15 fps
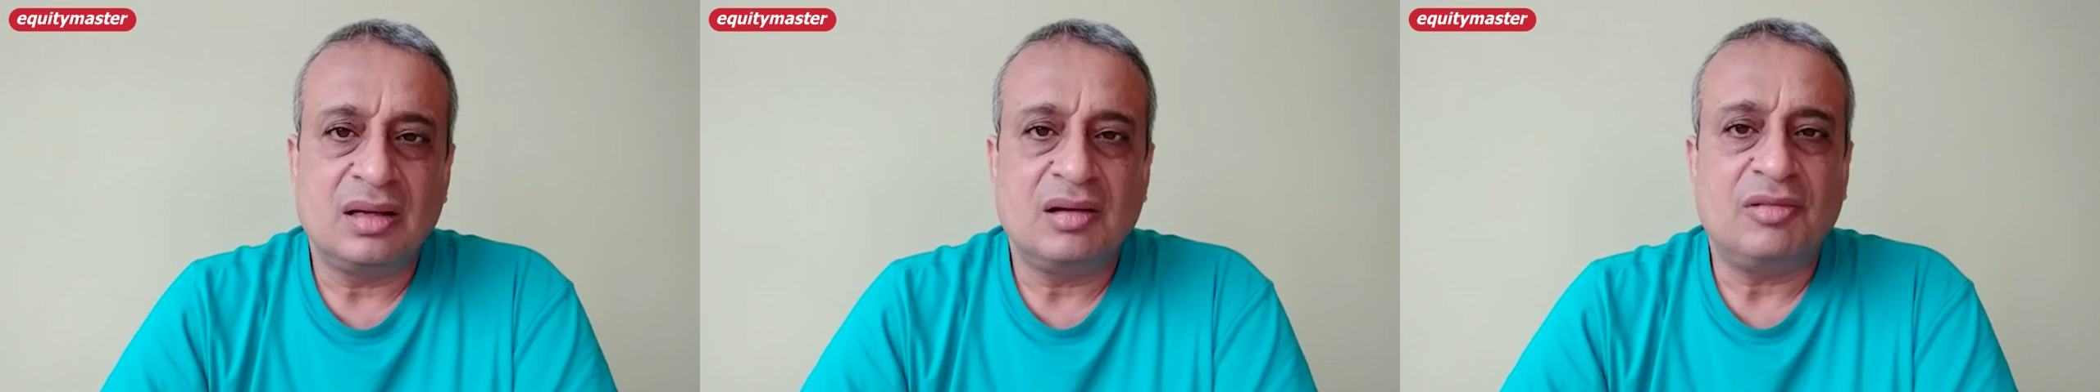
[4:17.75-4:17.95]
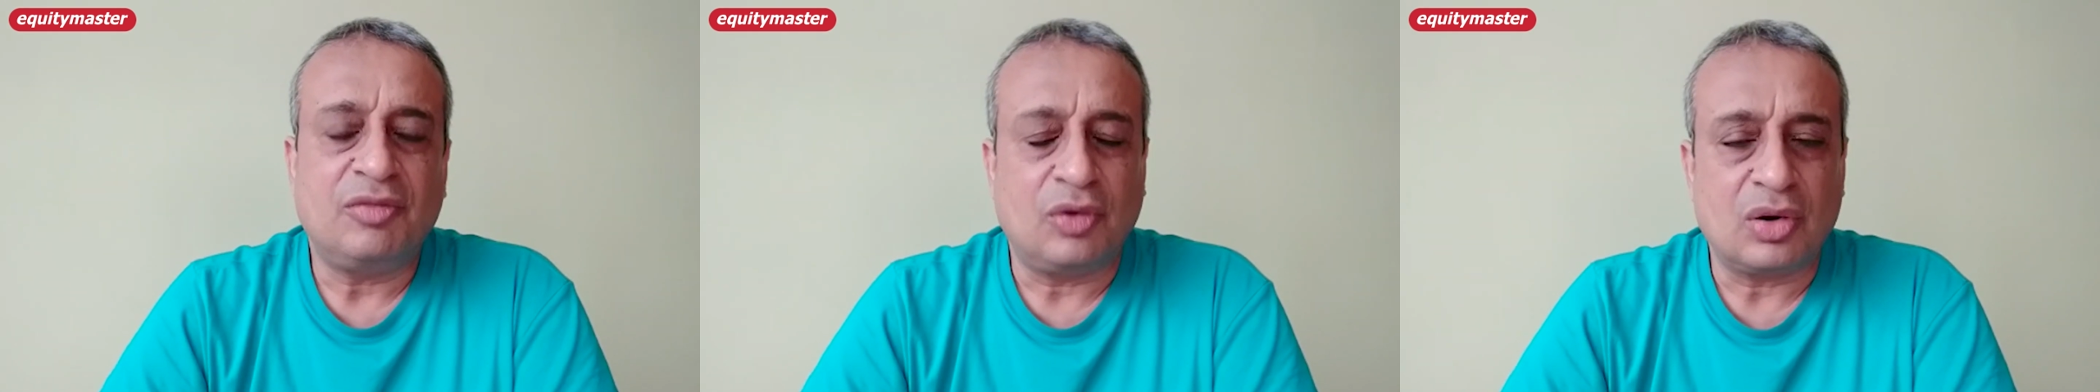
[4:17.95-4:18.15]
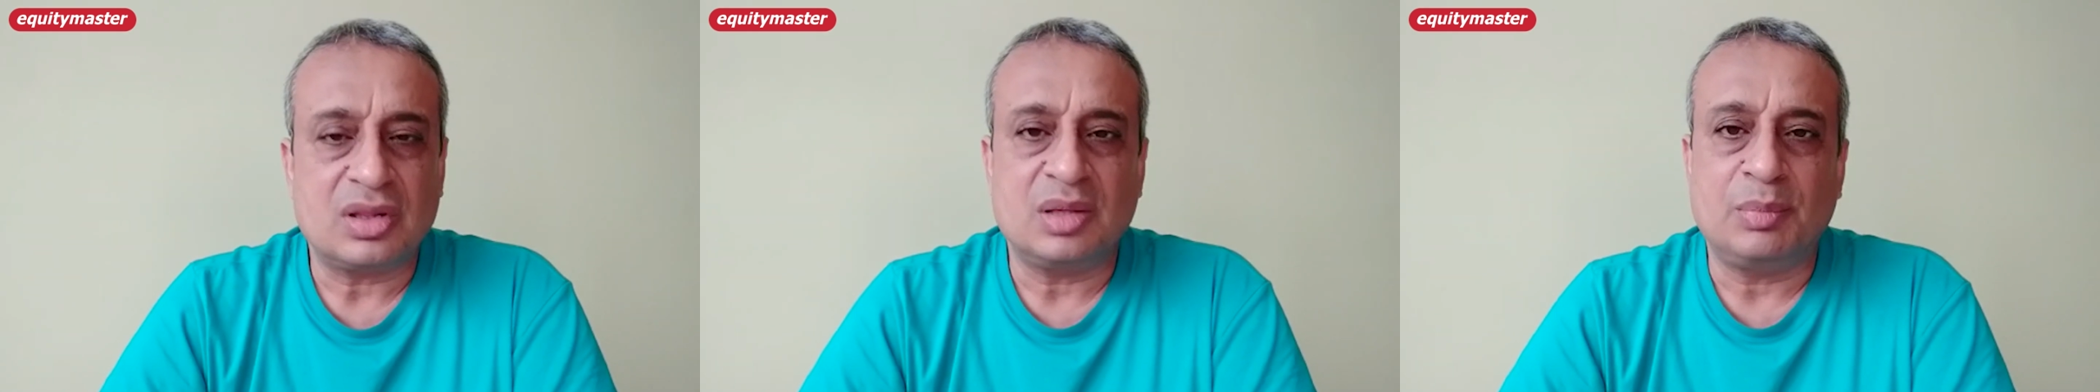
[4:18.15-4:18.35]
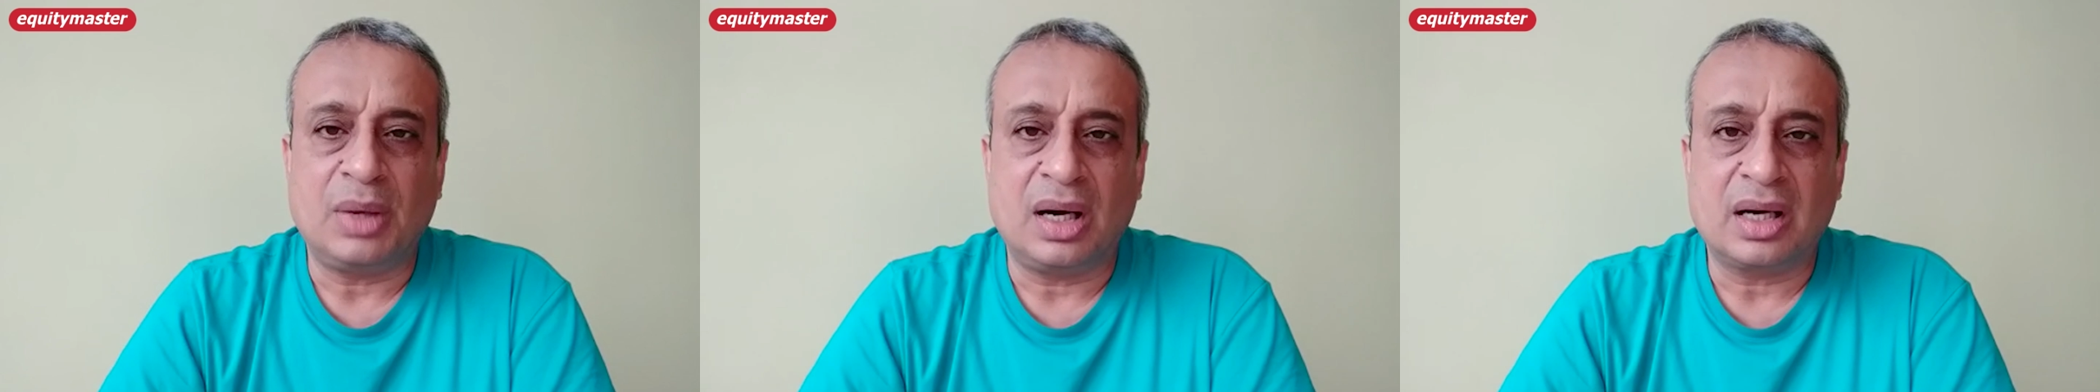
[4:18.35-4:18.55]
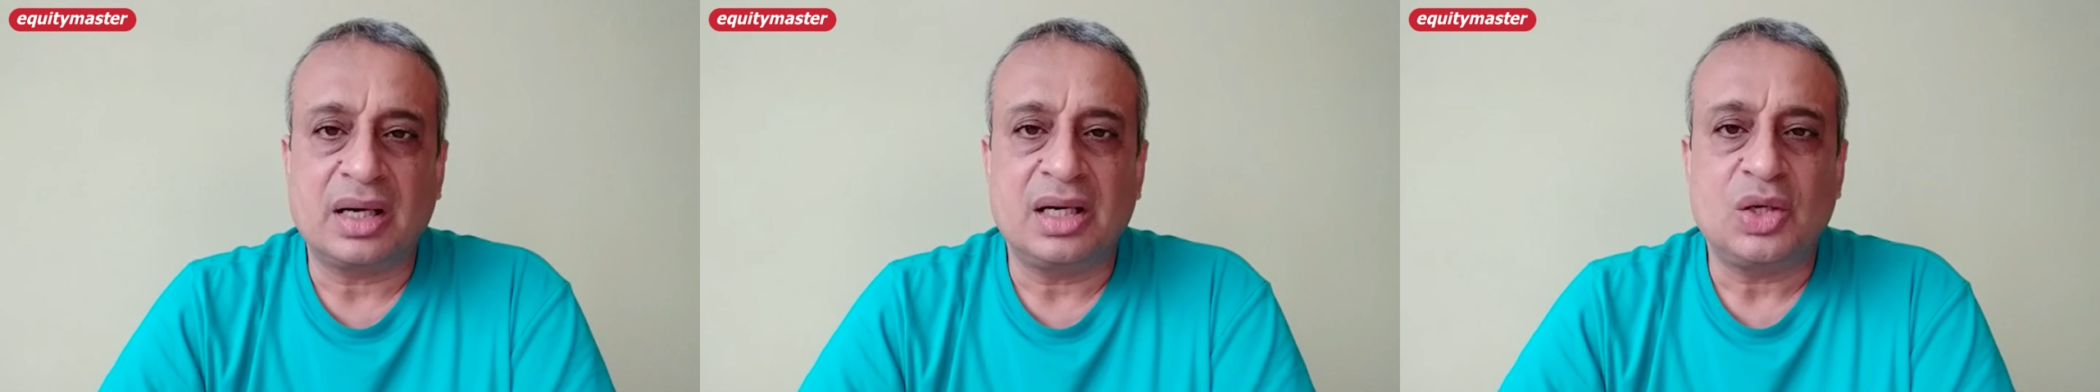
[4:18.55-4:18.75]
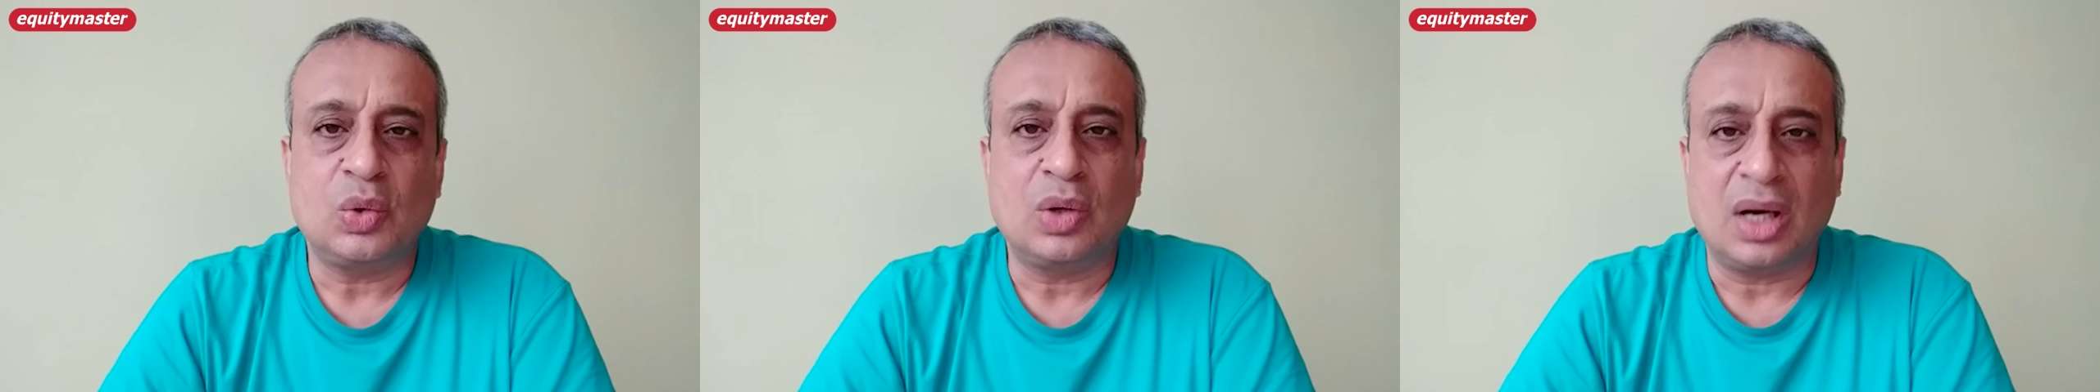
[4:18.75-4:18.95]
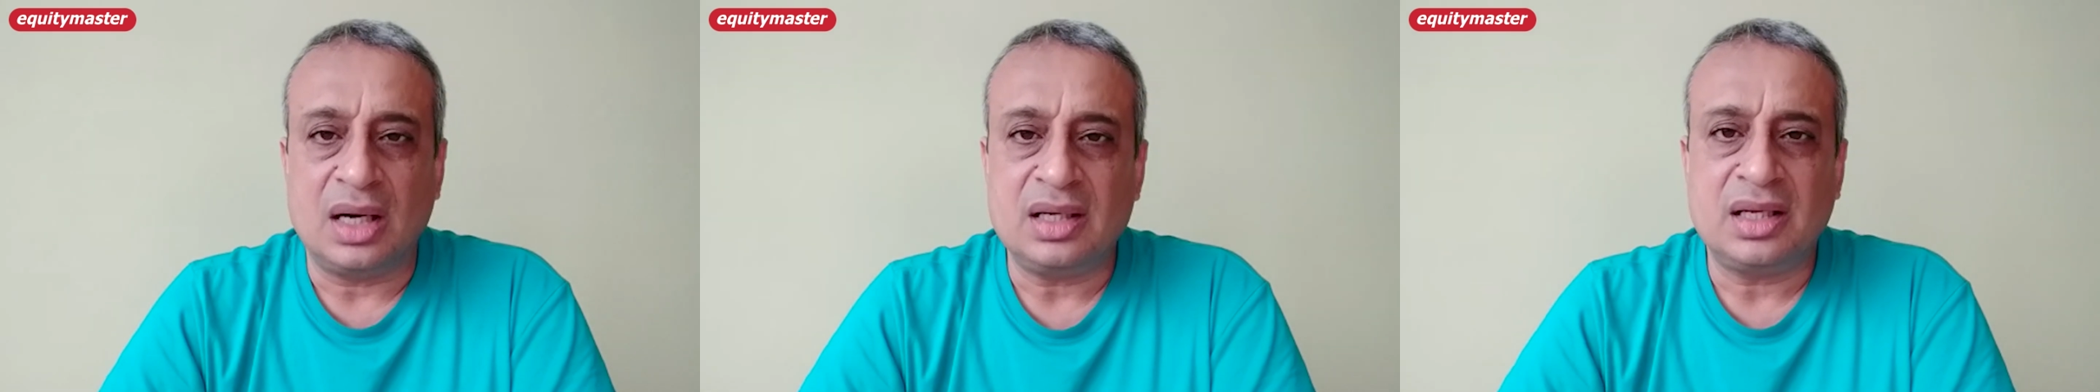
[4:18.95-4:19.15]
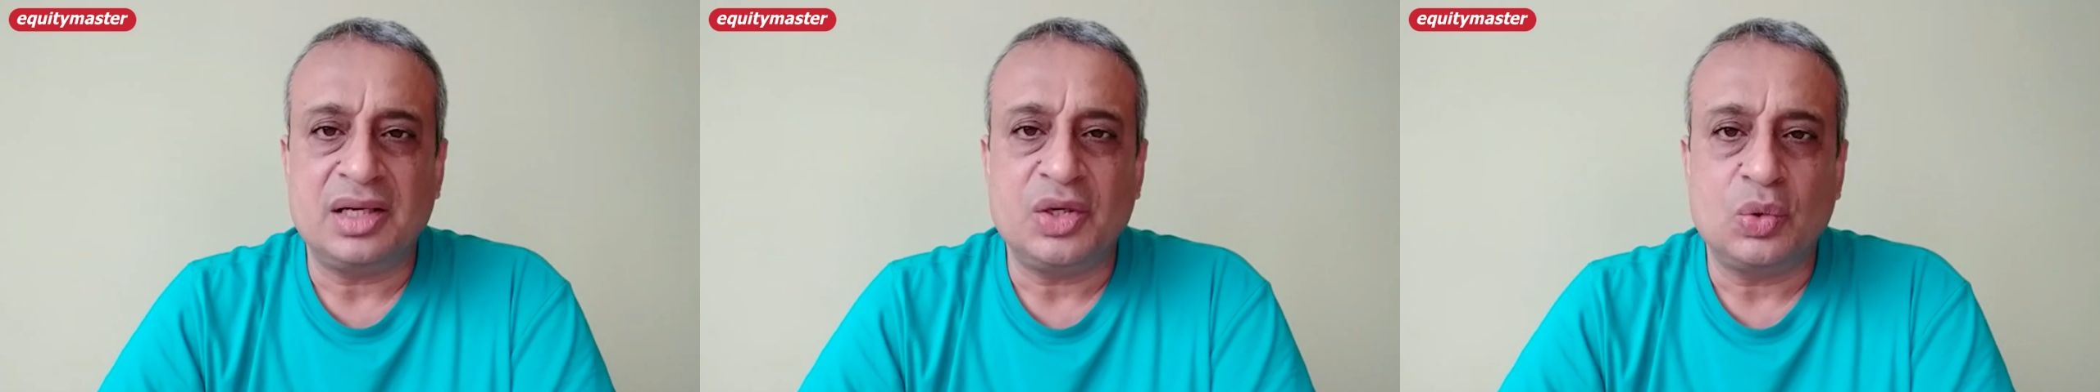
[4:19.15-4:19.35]
for the market to
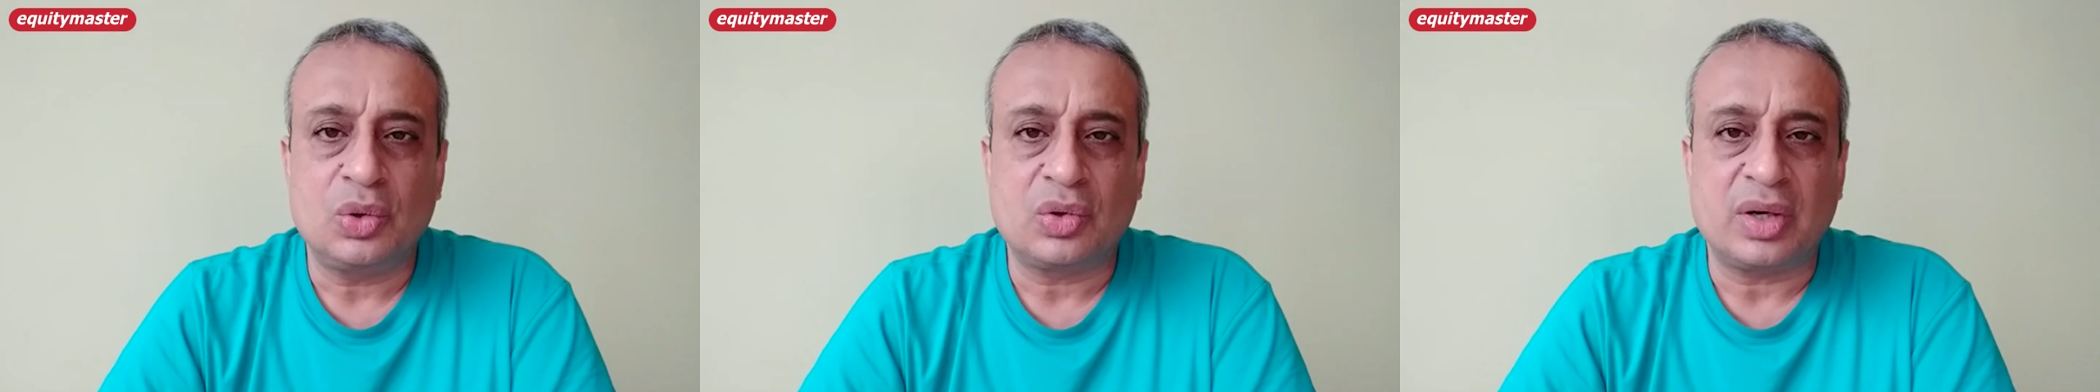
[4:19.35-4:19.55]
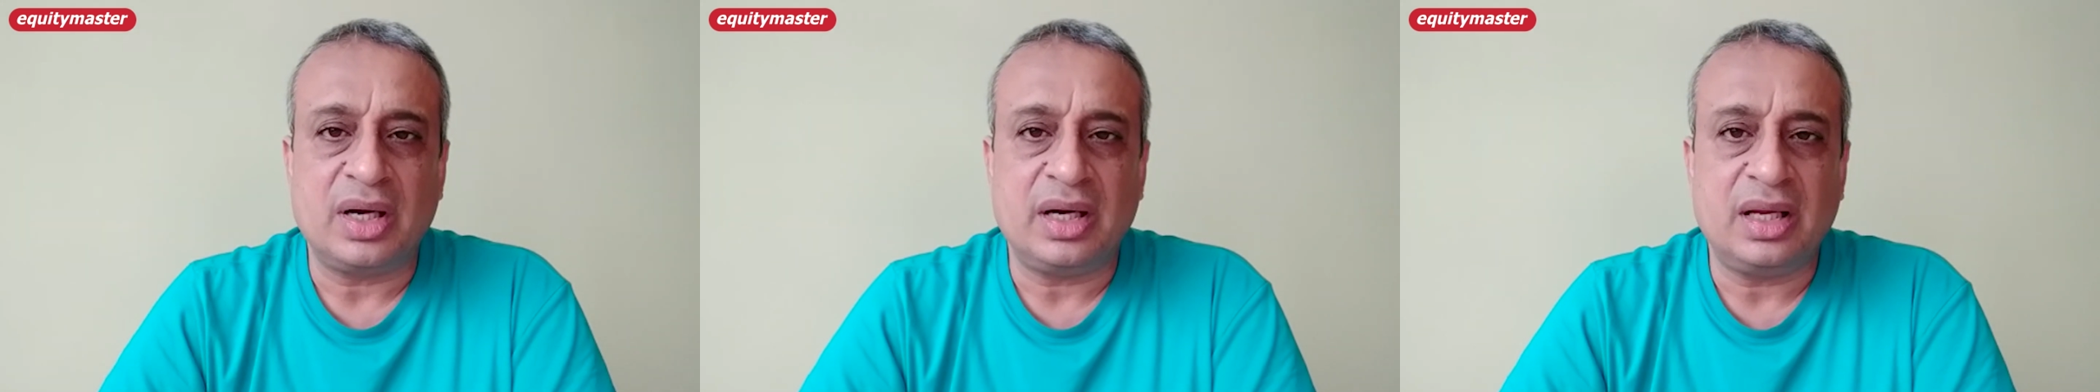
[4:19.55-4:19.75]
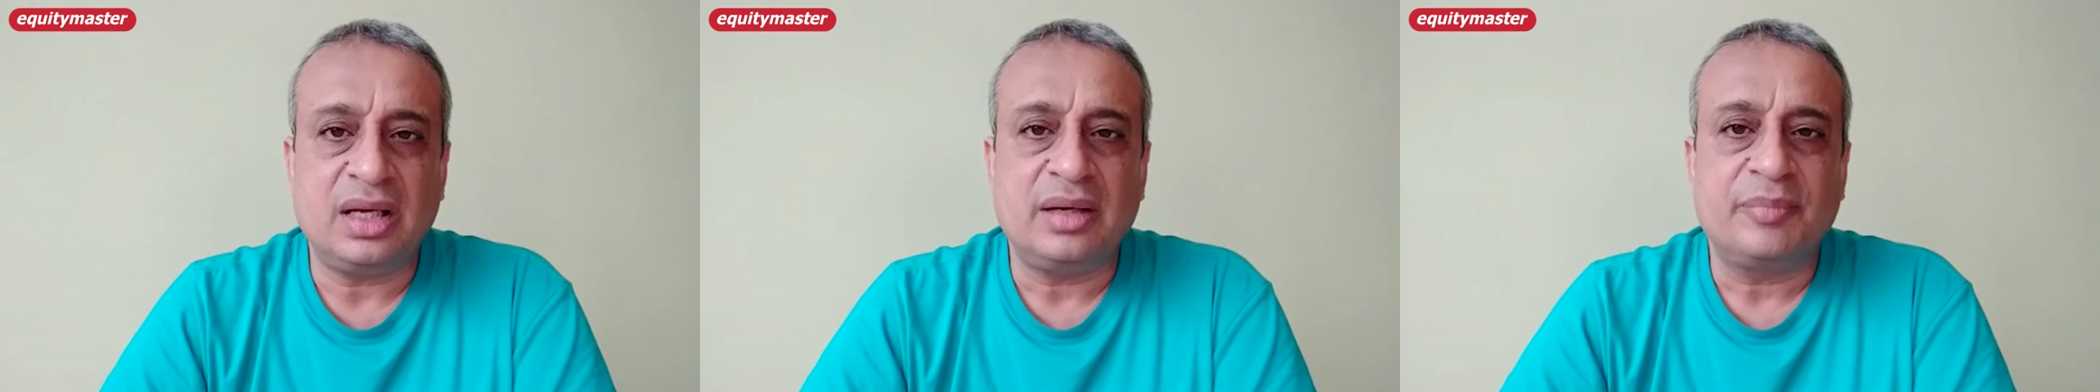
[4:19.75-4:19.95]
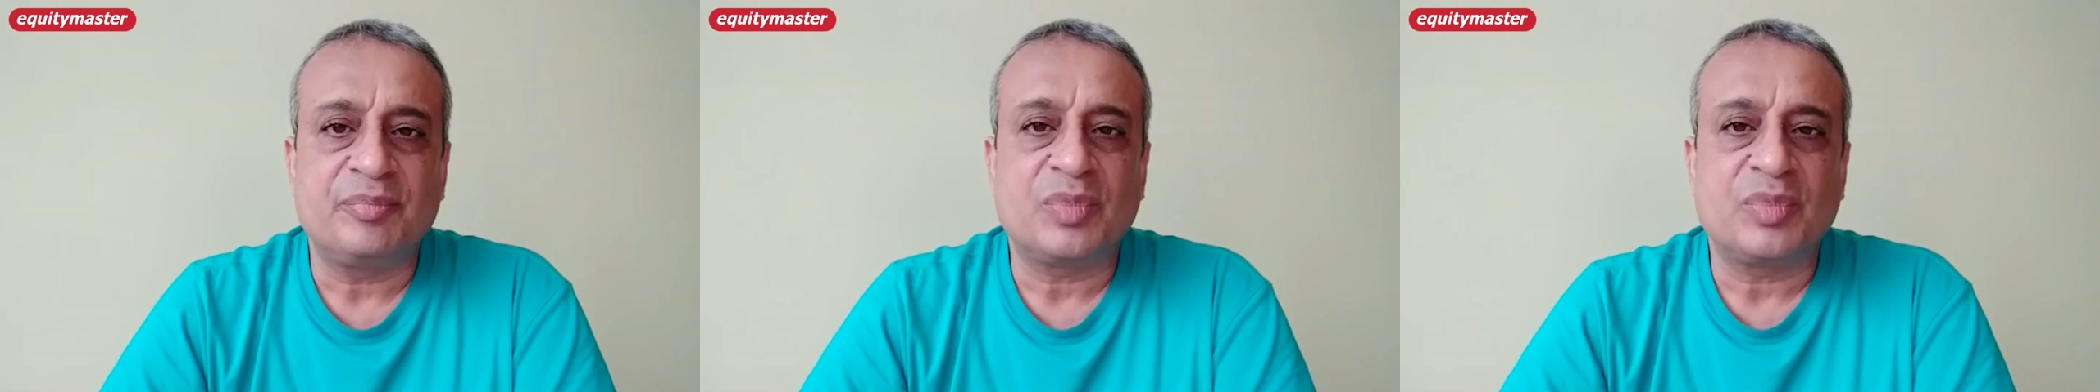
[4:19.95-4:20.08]
continue trading